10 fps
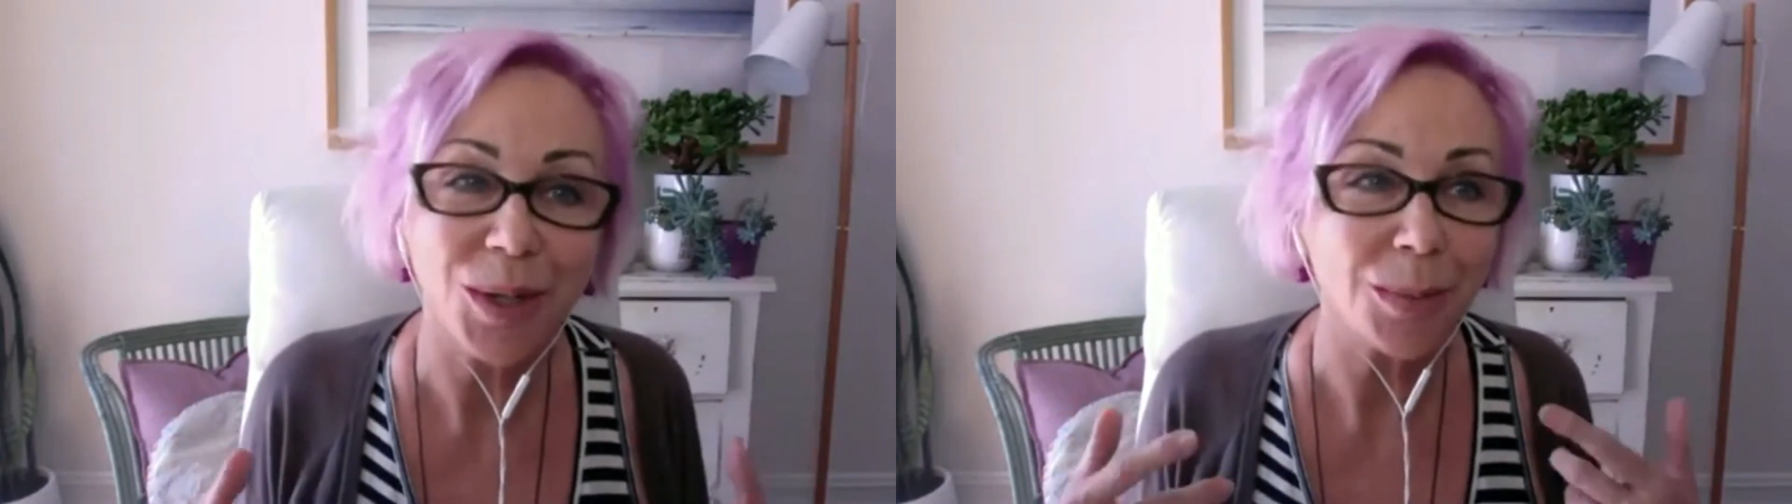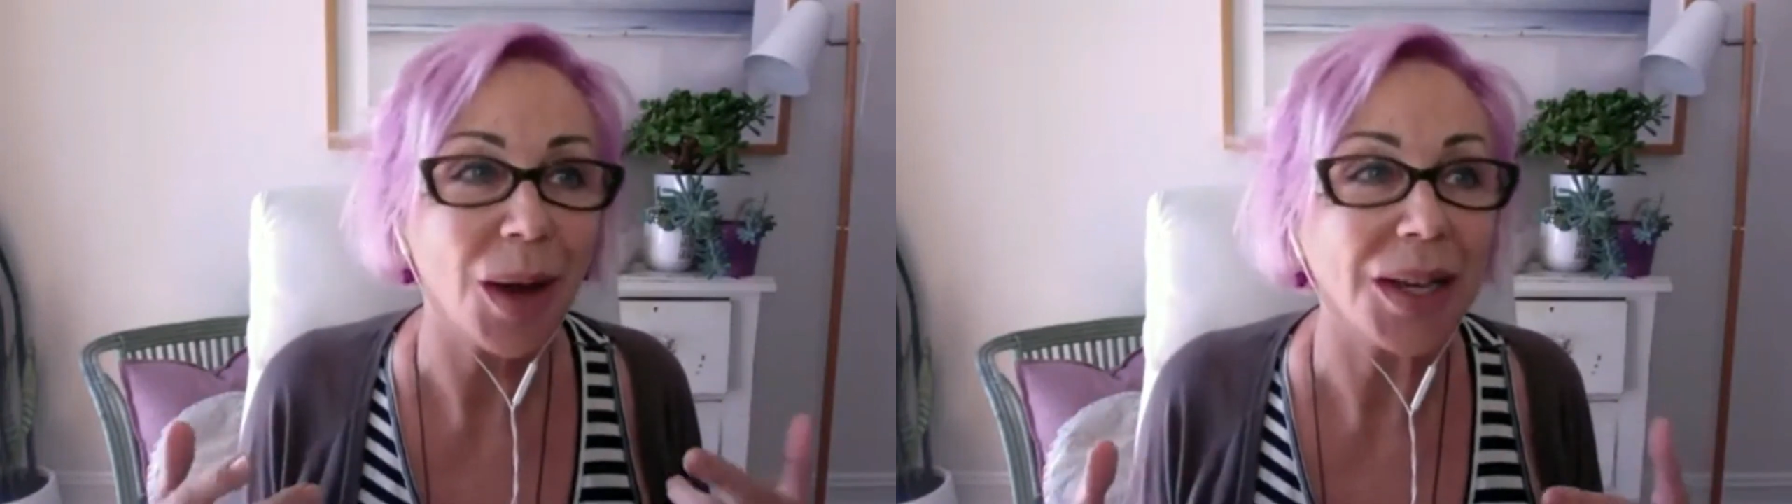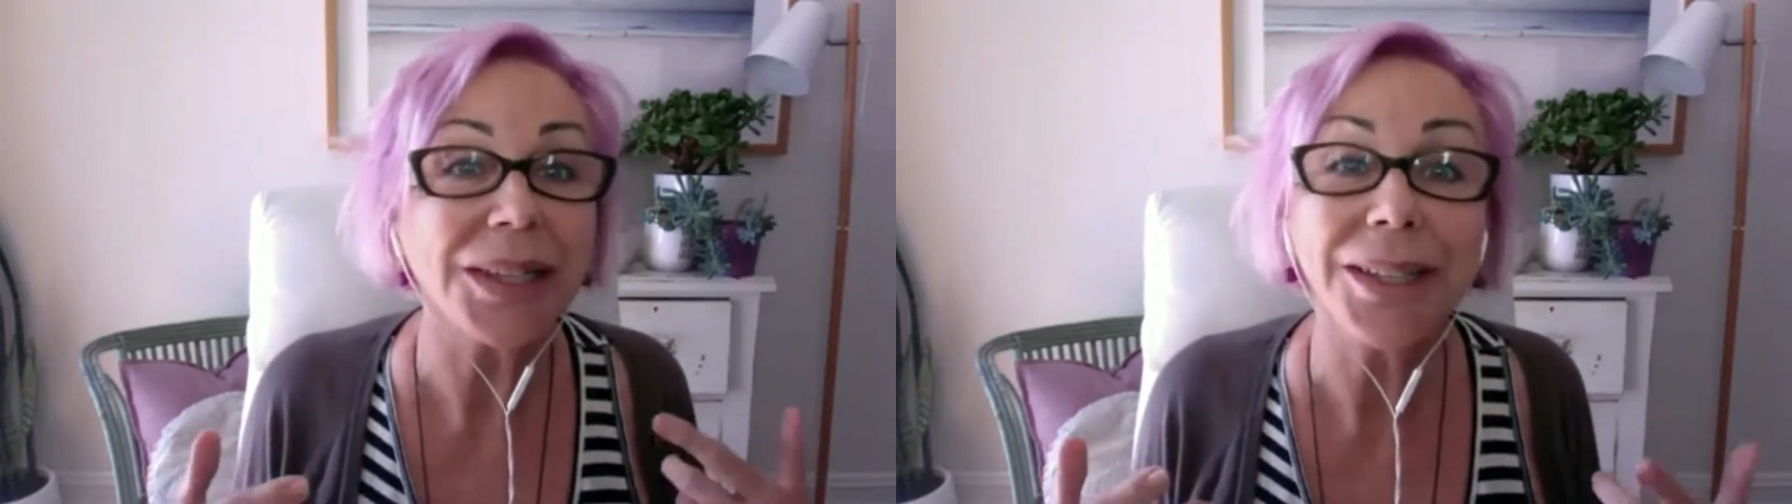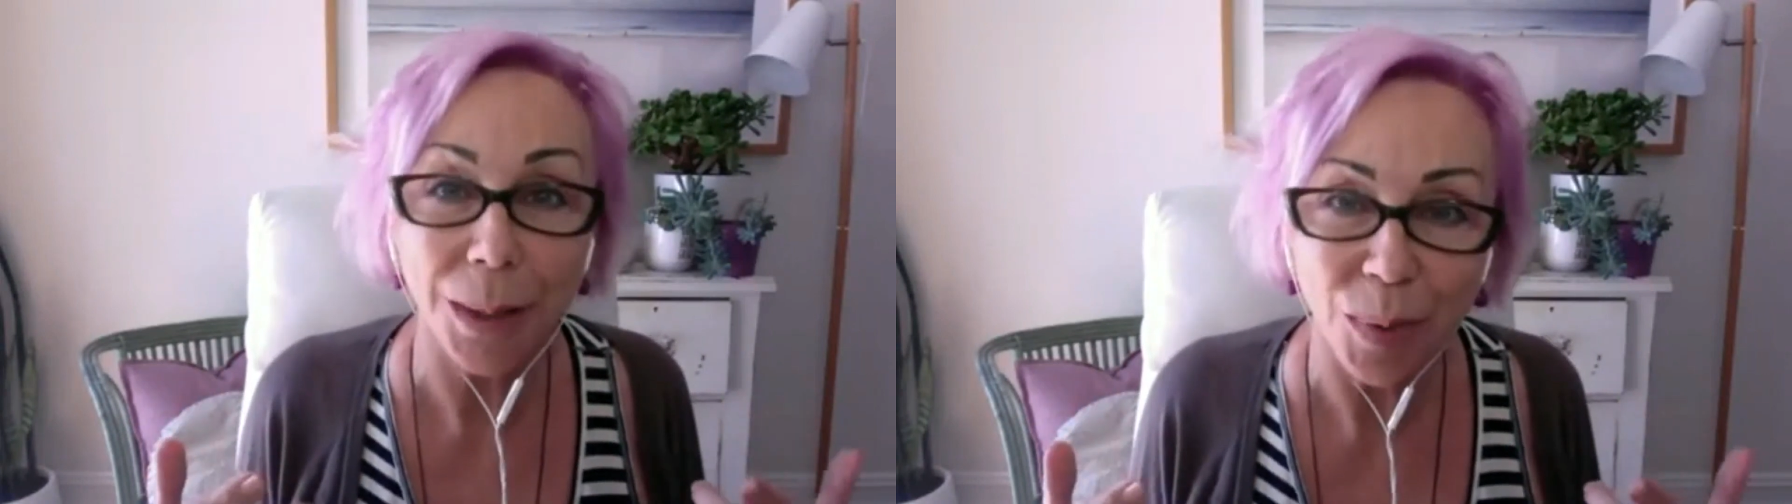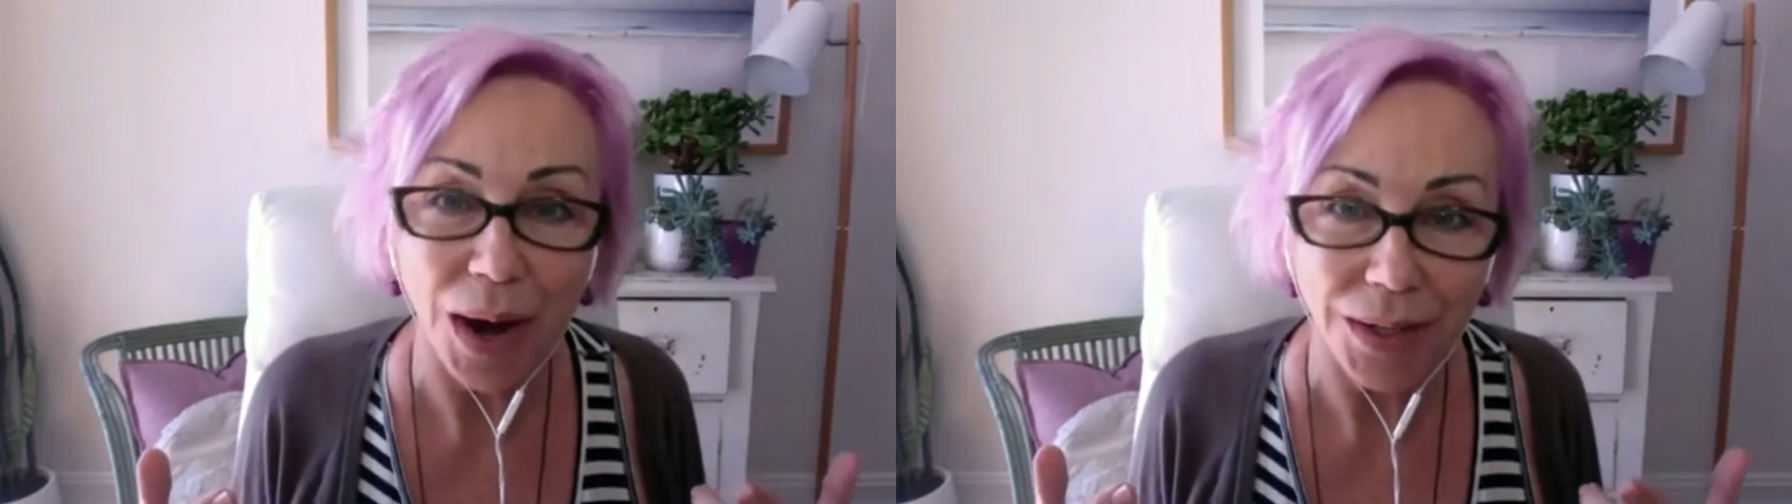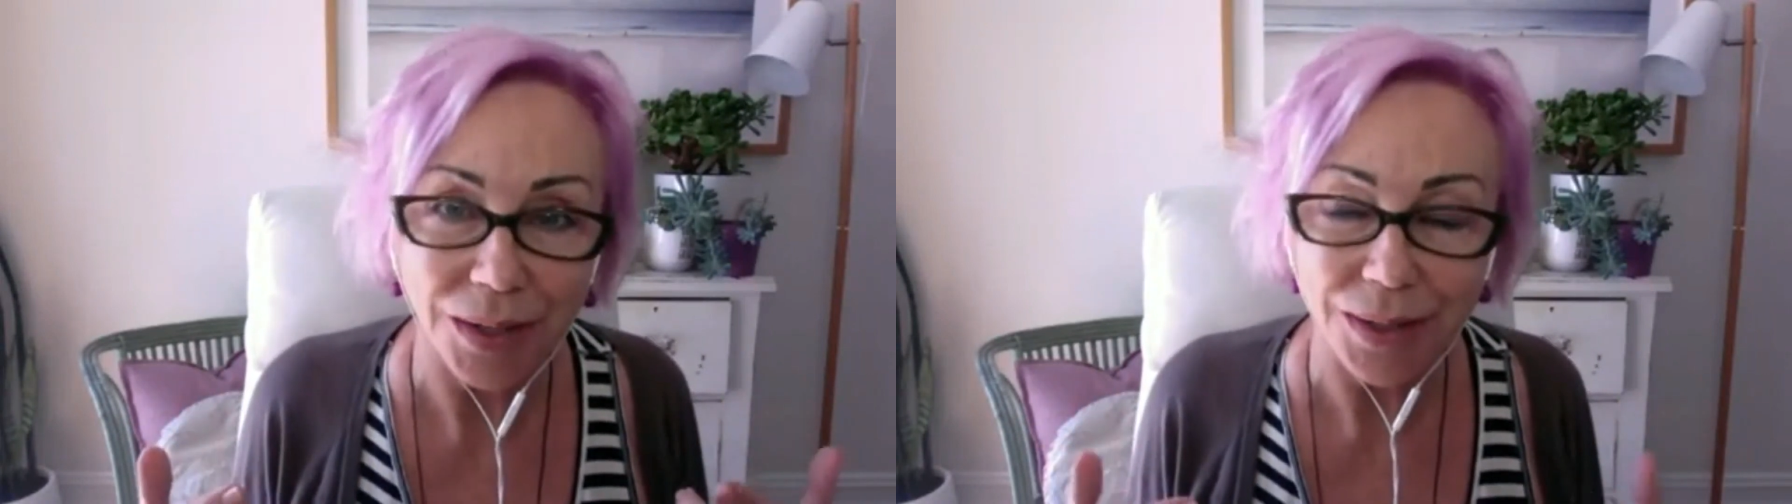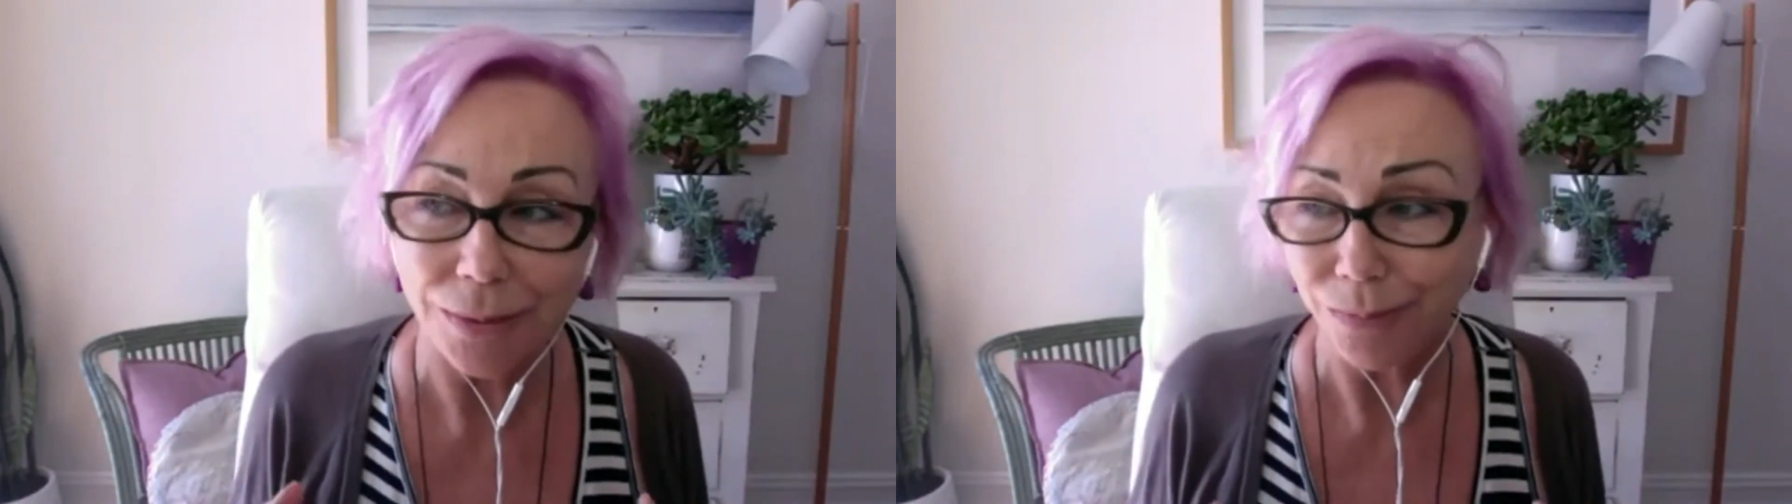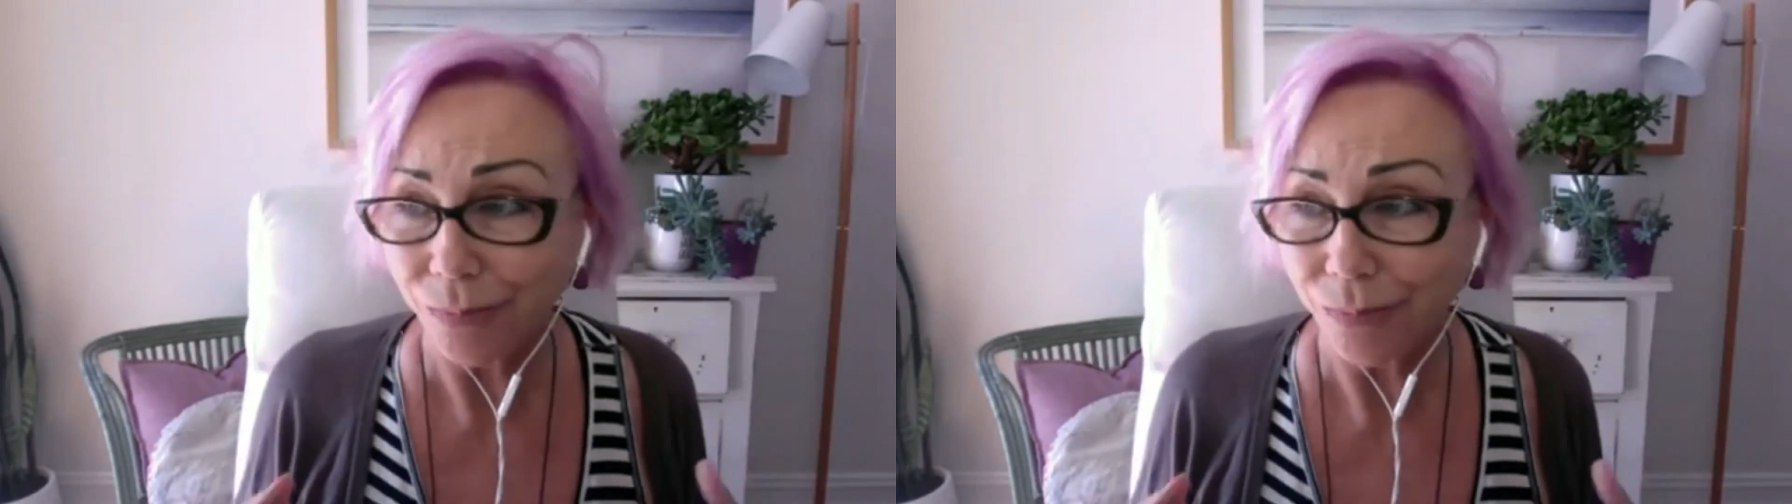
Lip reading: my clinic practice.